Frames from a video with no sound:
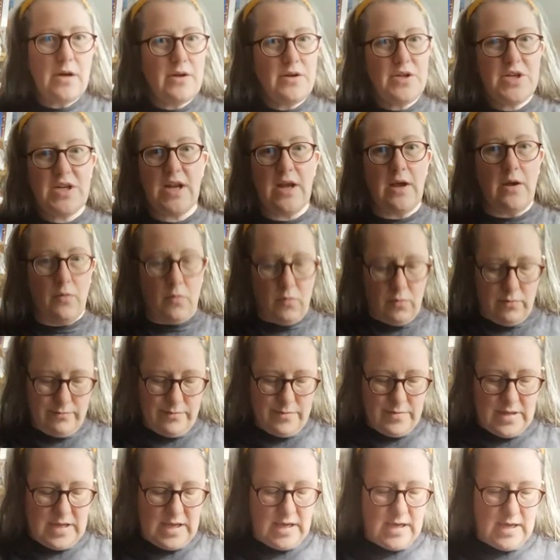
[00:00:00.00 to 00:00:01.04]
Do you know,
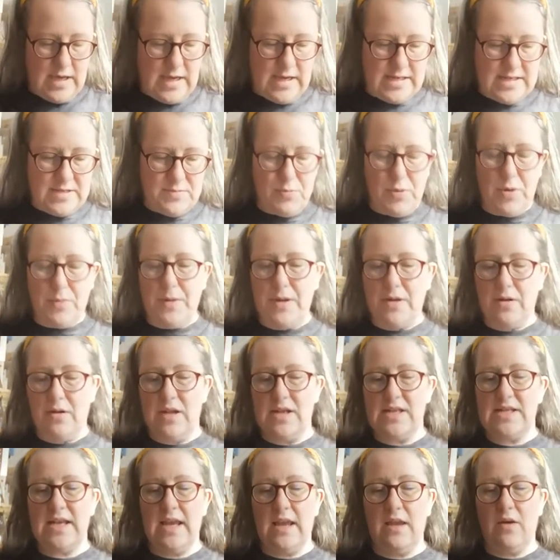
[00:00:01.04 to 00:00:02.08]
it's probably going
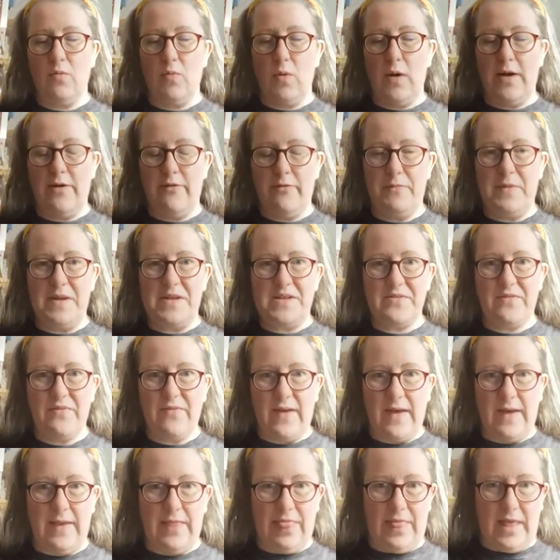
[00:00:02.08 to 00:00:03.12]
to take a while for me to
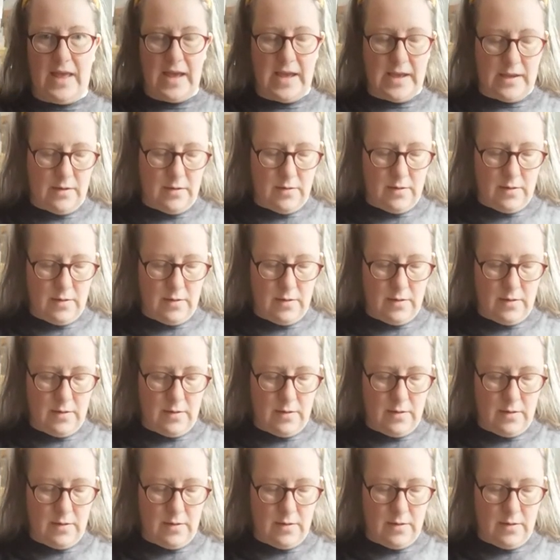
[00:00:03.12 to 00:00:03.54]
find that,